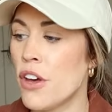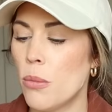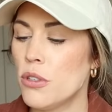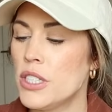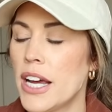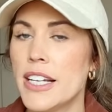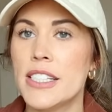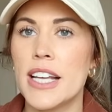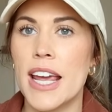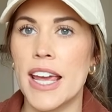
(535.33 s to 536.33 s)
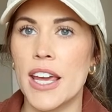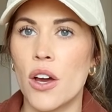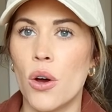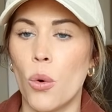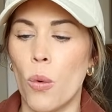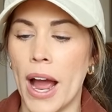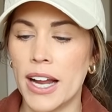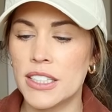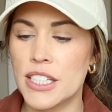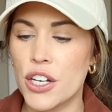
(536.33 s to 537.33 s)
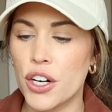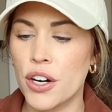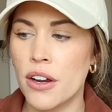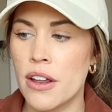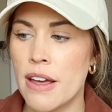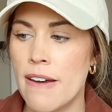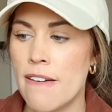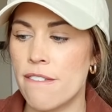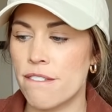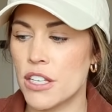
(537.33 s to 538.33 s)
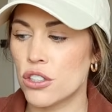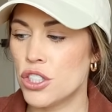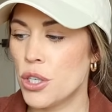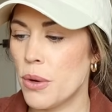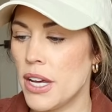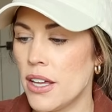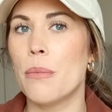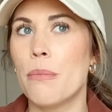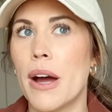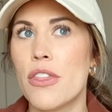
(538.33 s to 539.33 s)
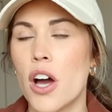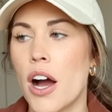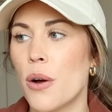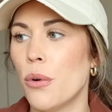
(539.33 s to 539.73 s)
Almost has a waxier feel to it. My thought